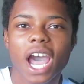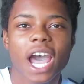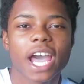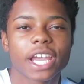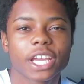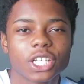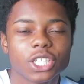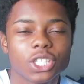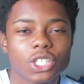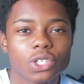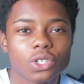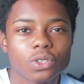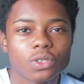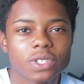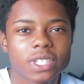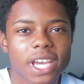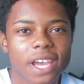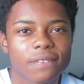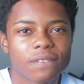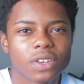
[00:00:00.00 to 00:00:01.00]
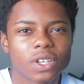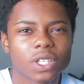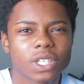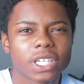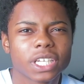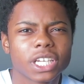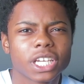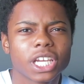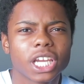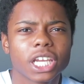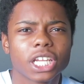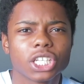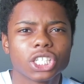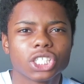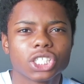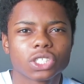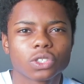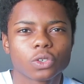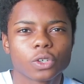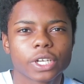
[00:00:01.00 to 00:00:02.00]
I do definitely
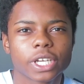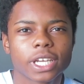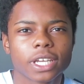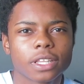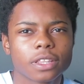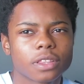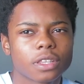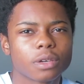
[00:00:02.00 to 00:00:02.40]
enjoy it